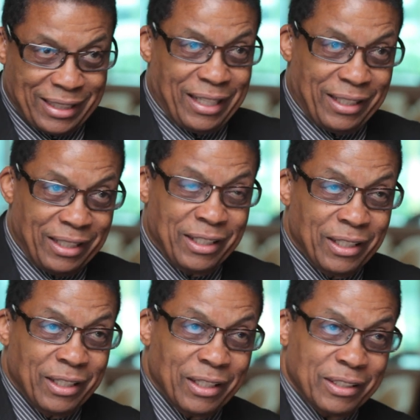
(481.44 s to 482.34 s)
in that,
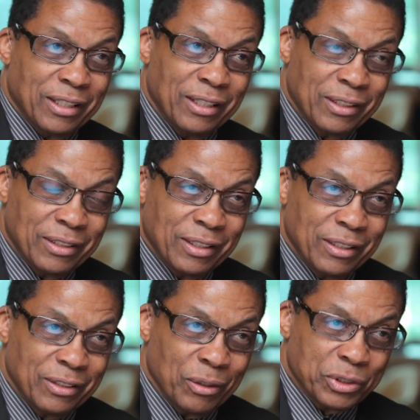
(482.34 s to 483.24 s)

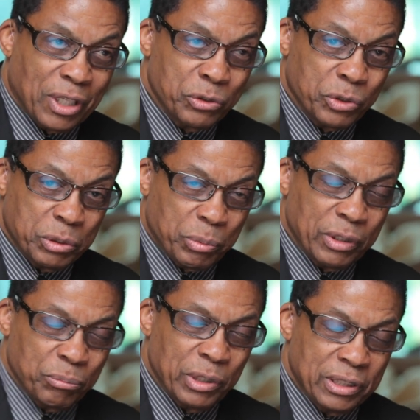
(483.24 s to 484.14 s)
in those countries,
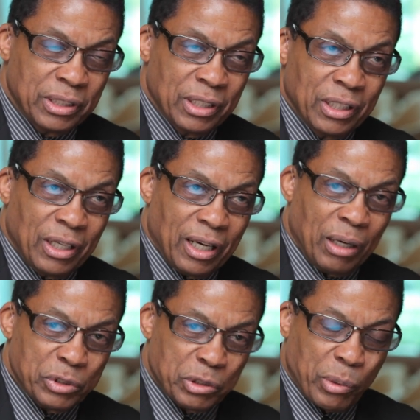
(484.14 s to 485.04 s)
but
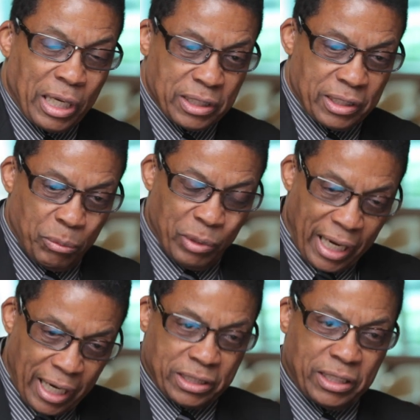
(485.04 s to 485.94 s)
I was surprised that they would
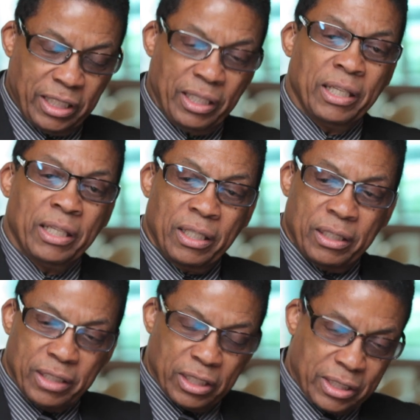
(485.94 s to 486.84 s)
actually
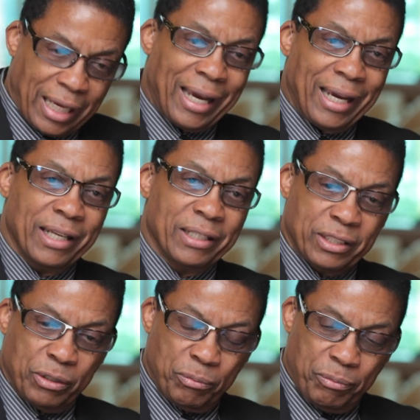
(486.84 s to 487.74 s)
decide
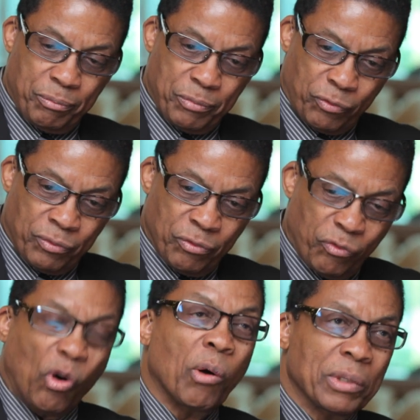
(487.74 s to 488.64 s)
to
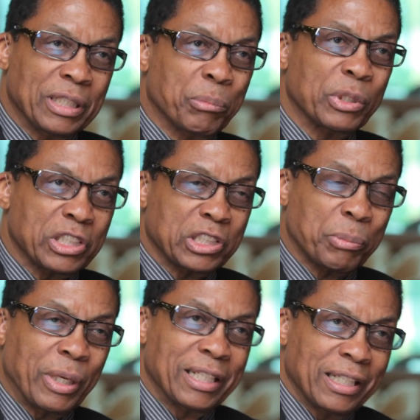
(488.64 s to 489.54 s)
formally
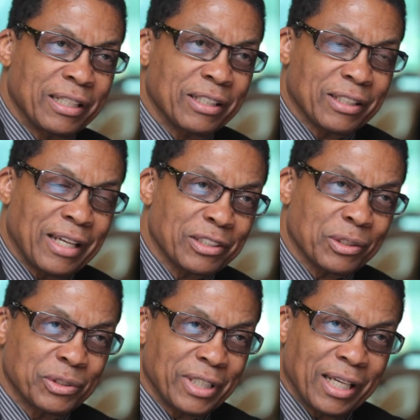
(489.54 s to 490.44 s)
participate in
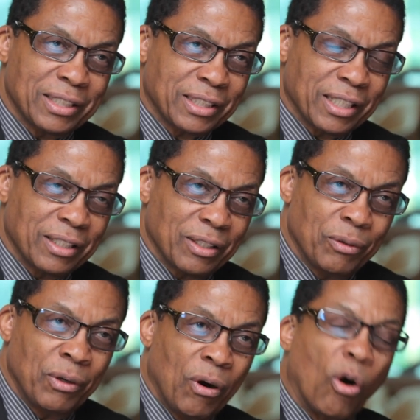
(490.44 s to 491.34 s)
International Jazz Day. You know,
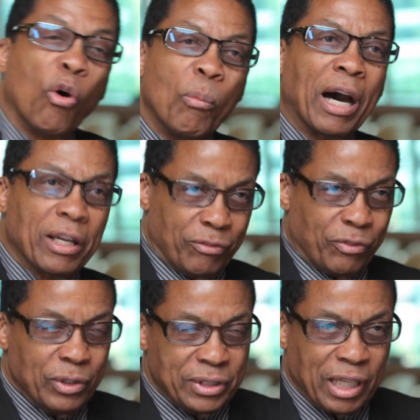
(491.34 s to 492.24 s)
Oman,
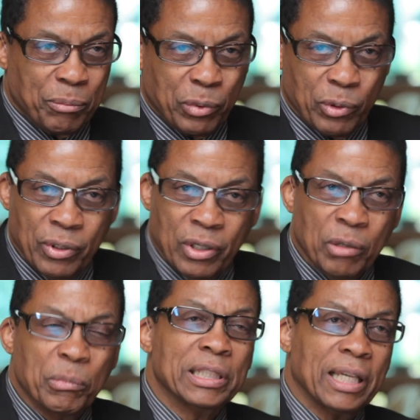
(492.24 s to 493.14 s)
for example,
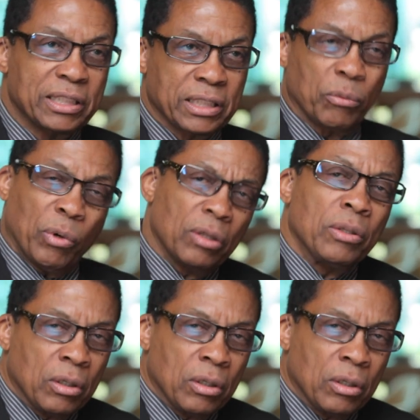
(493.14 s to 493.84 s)
Malaysia. Well,